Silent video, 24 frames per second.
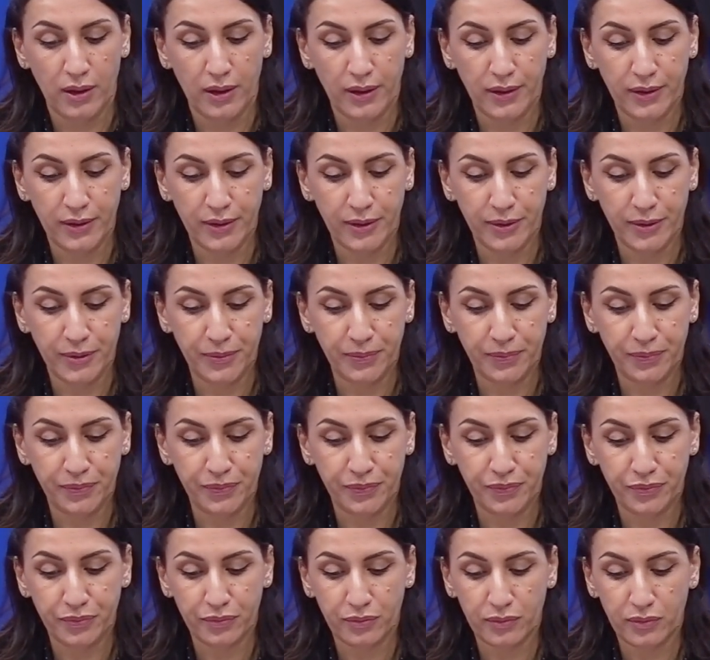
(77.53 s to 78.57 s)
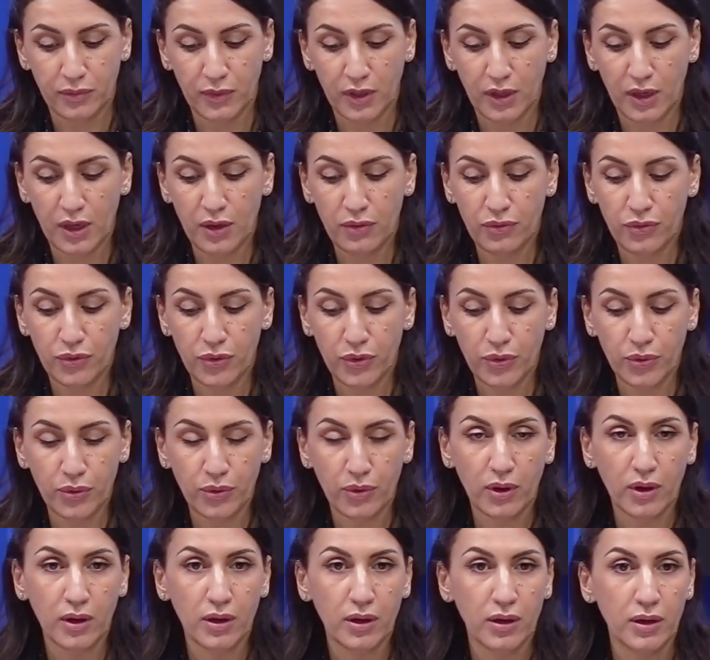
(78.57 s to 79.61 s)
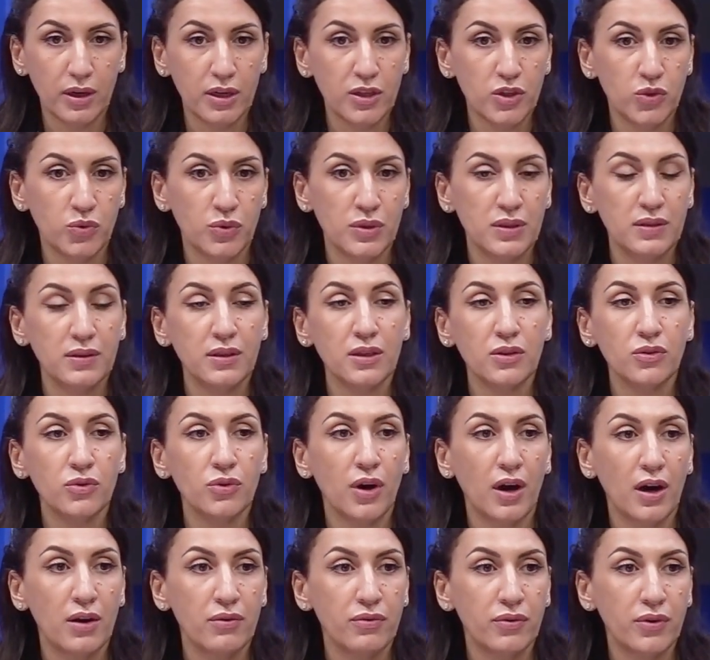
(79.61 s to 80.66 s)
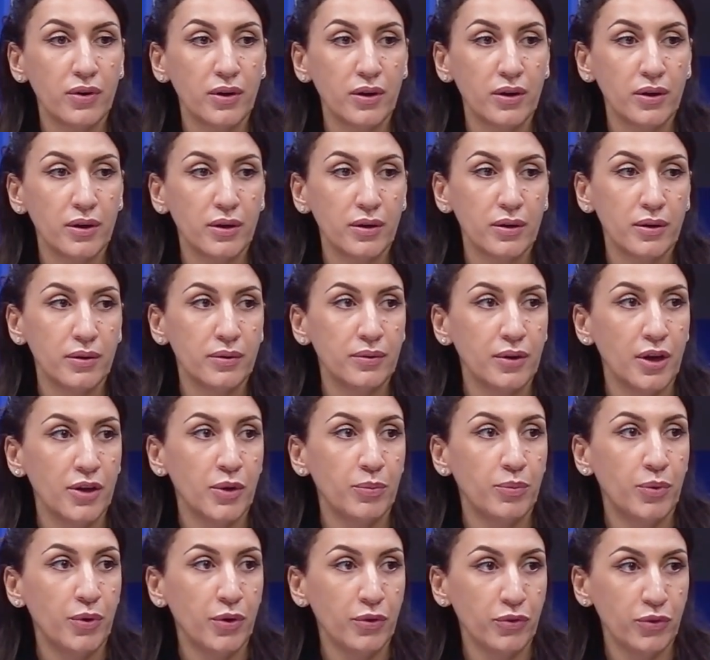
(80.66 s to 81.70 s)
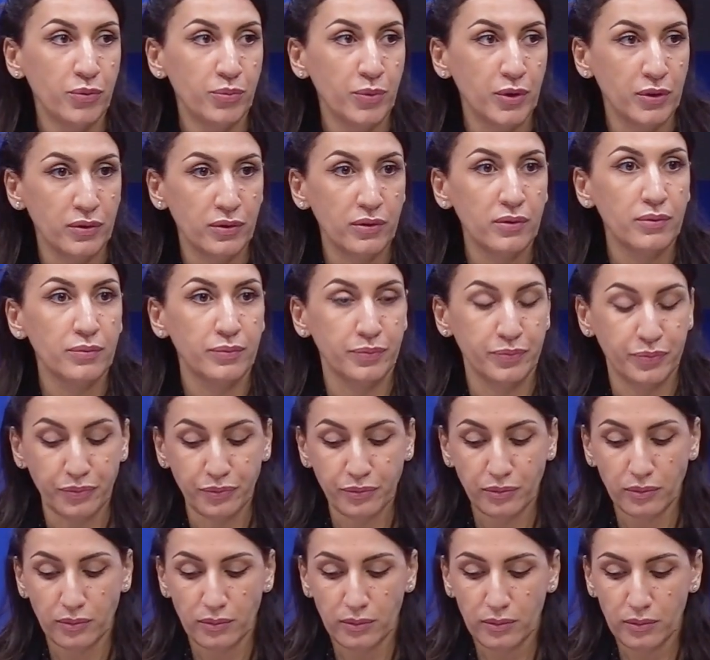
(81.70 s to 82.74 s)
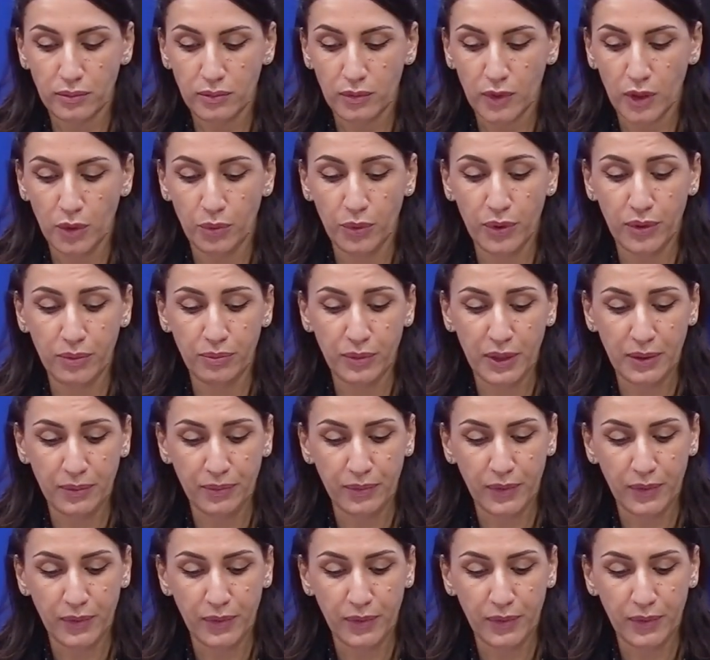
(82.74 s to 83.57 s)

um, if you are interested to have uh, an appointment with me